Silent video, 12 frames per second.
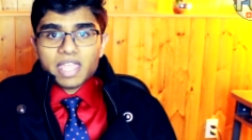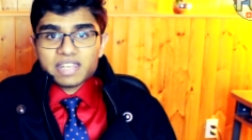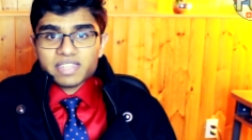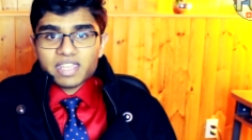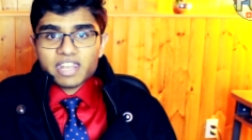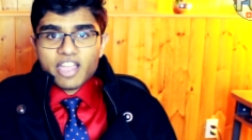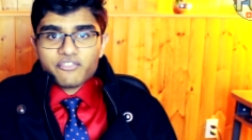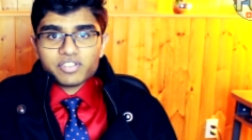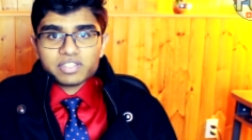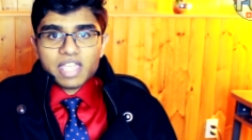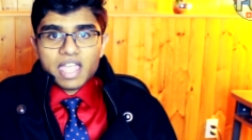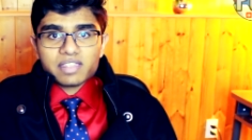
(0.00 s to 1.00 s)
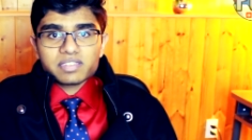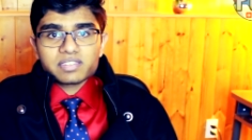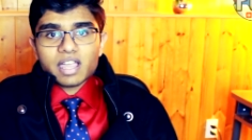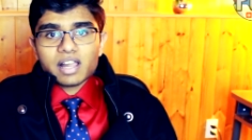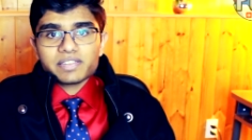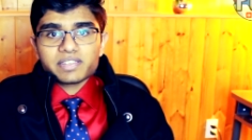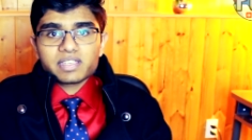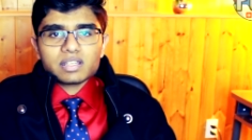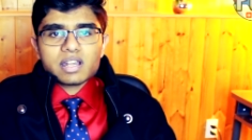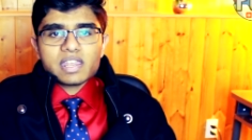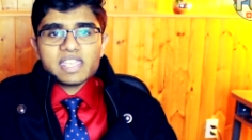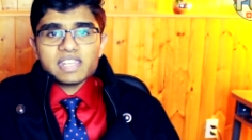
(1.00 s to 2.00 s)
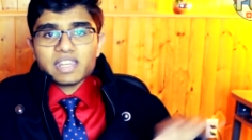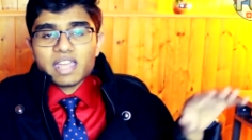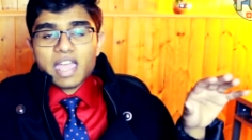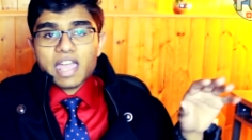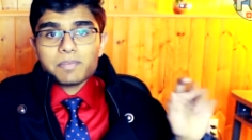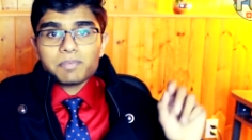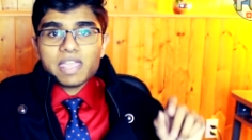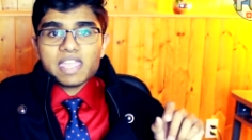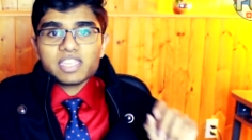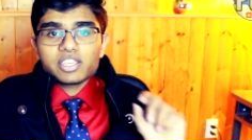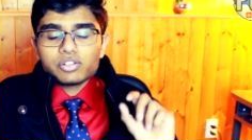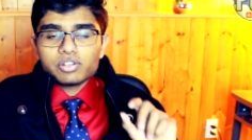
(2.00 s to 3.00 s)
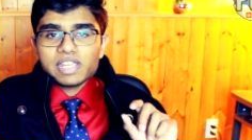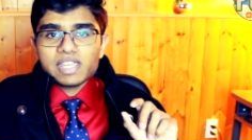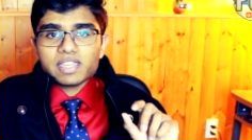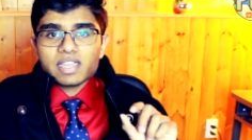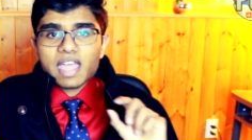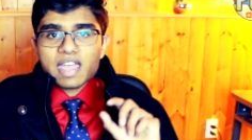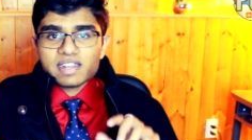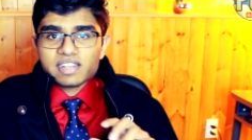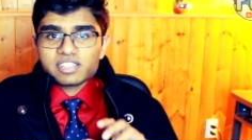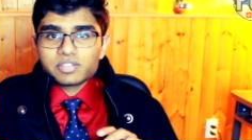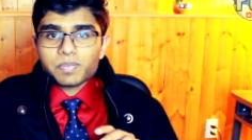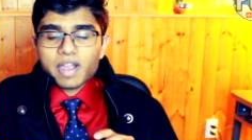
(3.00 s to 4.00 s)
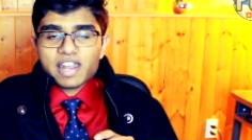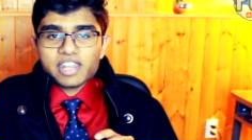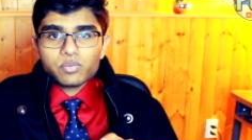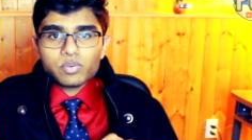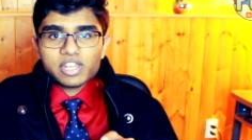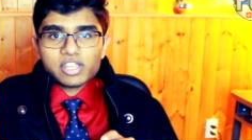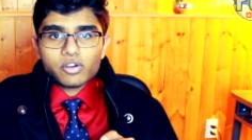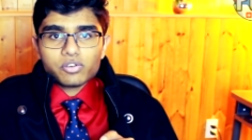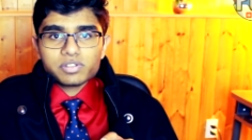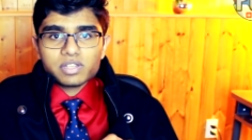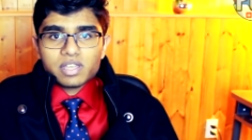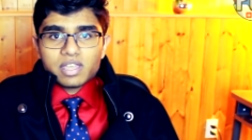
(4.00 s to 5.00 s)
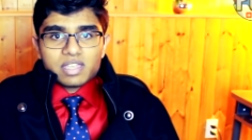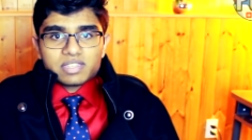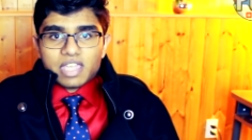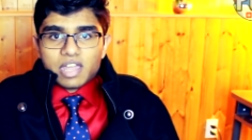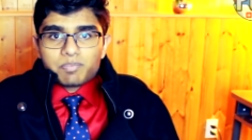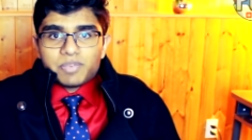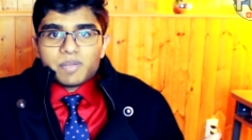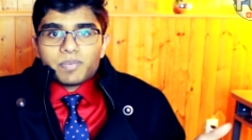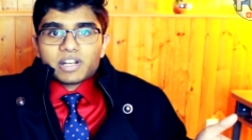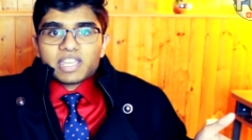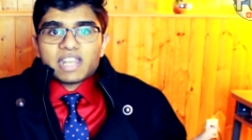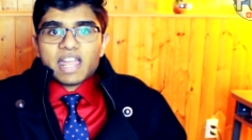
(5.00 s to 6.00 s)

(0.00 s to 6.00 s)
And then after that, start to clean and make unique and inspiring videos that people can